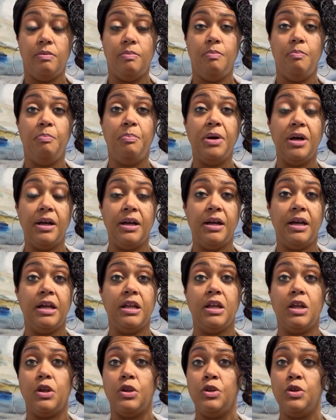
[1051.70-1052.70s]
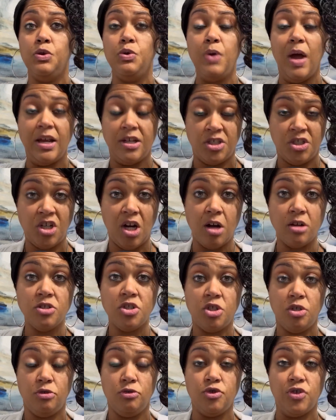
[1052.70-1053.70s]
but you share
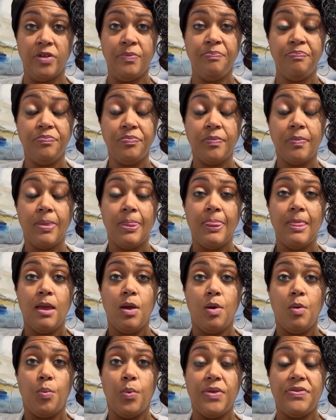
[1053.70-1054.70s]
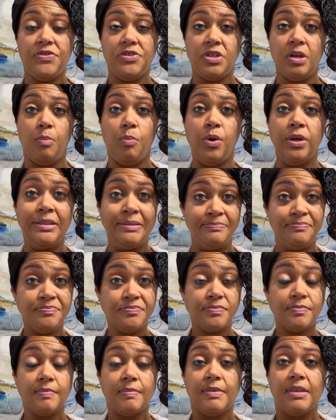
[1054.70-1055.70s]
children with someone
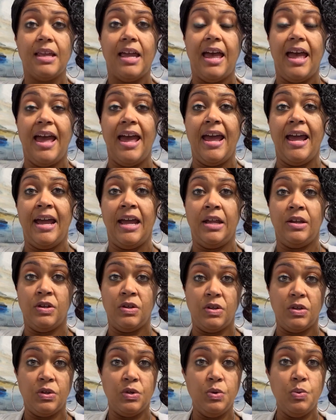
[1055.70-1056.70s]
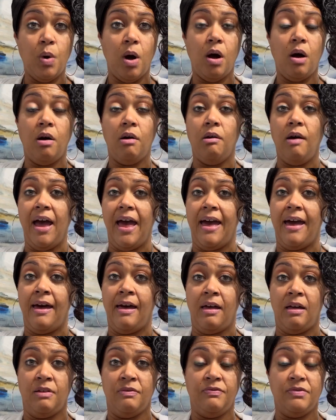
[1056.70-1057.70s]
and you all
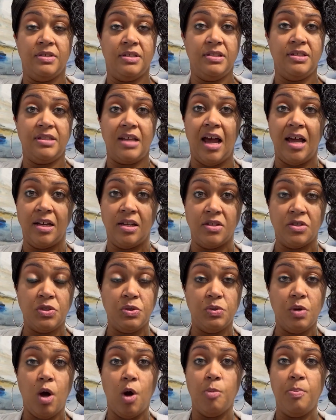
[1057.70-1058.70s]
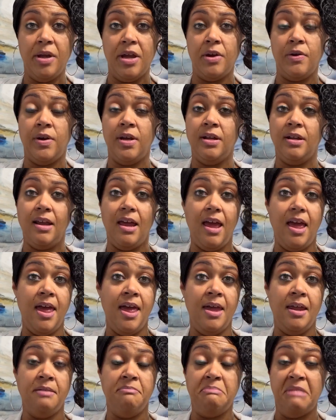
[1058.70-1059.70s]
have decided to co-parent,
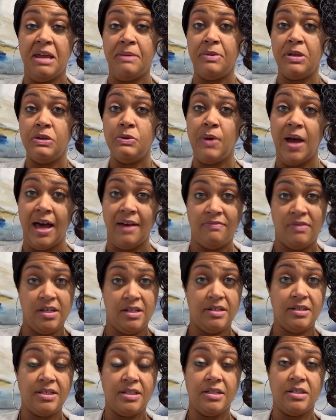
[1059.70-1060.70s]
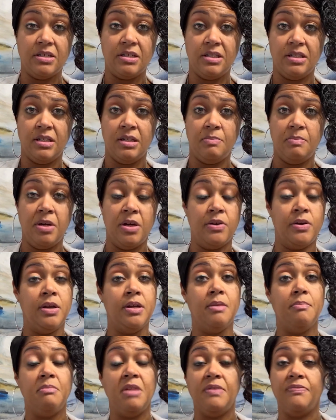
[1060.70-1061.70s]
and maybe you have the intent to get
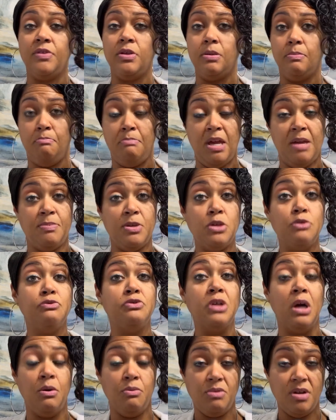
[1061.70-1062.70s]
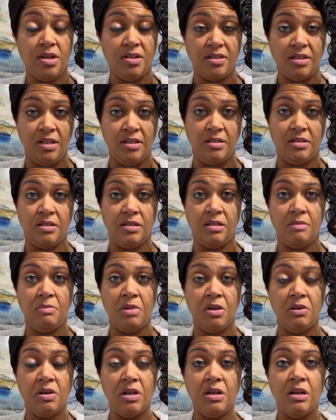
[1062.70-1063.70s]
married, maybe you don't intend to get
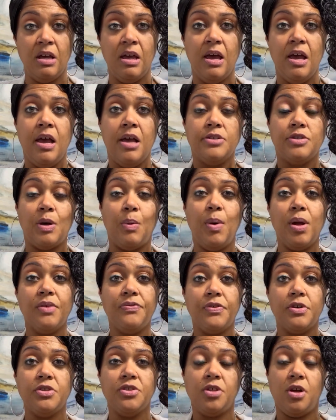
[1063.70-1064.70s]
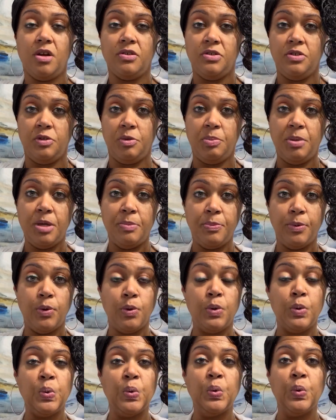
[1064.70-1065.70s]
married. So I want to first talk to the people
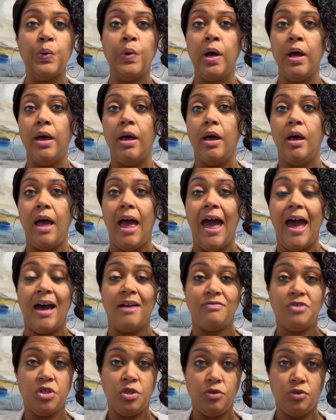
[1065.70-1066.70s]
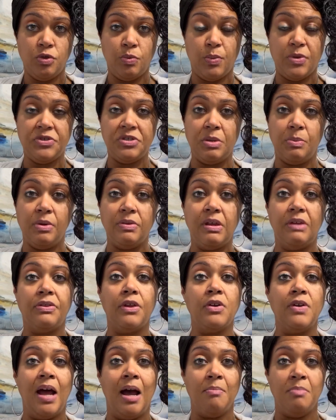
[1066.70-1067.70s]
who have children with someone that
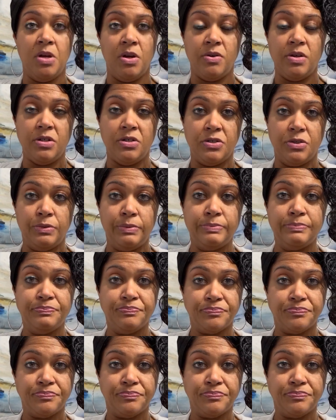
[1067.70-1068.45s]
they're not married to.